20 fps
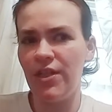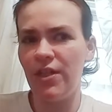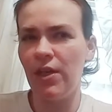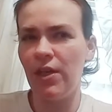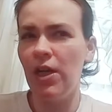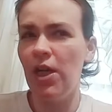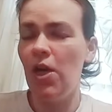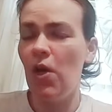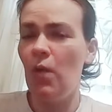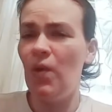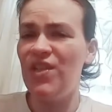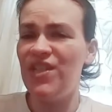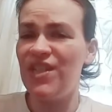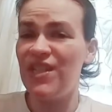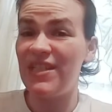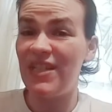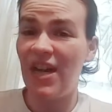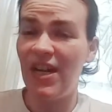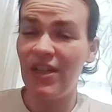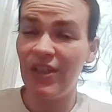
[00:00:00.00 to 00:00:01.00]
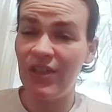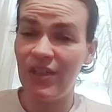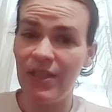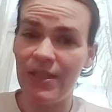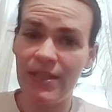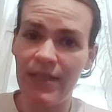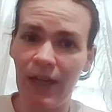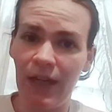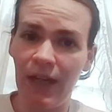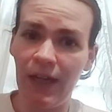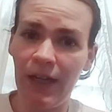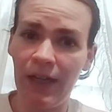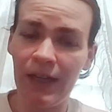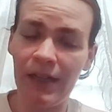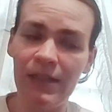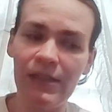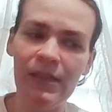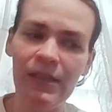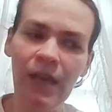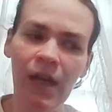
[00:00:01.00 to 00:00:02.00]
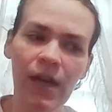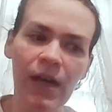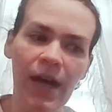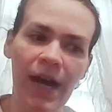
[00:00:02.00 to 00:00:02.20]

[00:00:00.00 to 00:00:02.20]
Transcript: year, which is not a good sign.